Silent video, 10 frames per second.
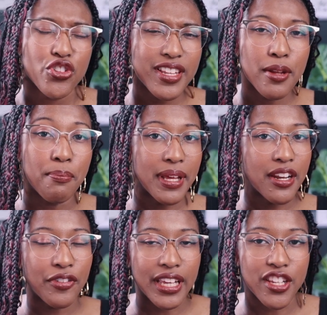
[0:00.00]
that's a bit
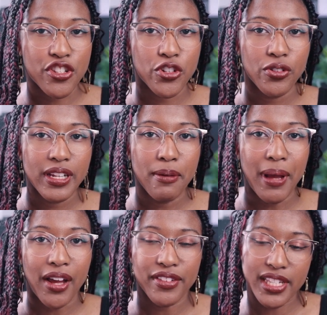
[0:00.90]
of a history
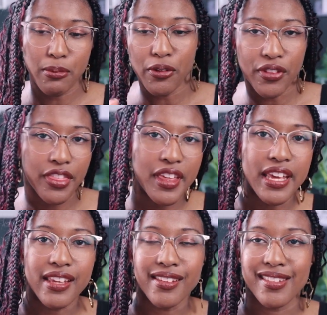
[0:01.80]
about some of the
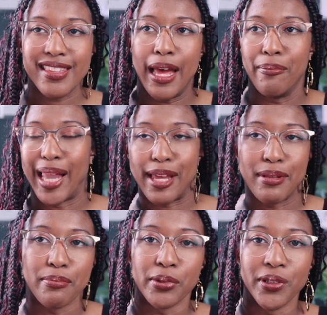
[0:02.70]
things that Black
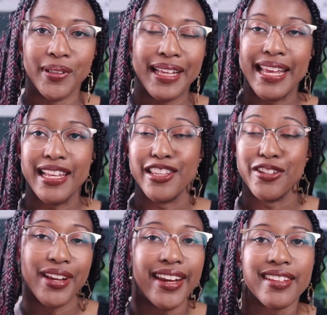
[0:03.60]
people in the
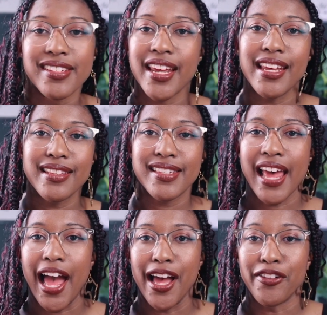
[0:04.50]
United States
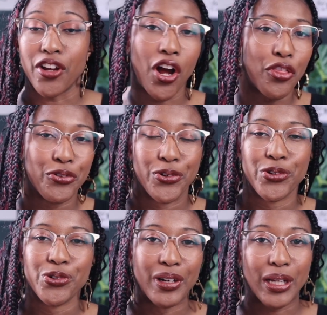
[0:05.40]
have gone
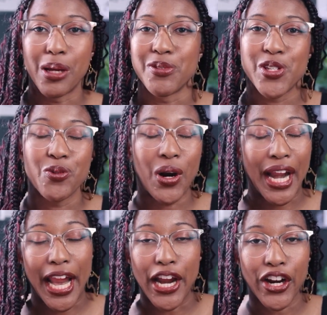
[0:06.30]
through when it comes to our
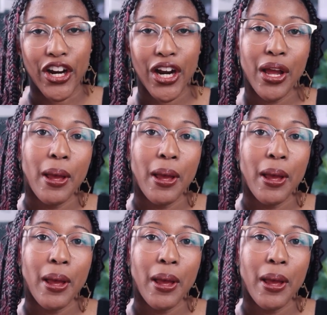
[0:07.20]
hair.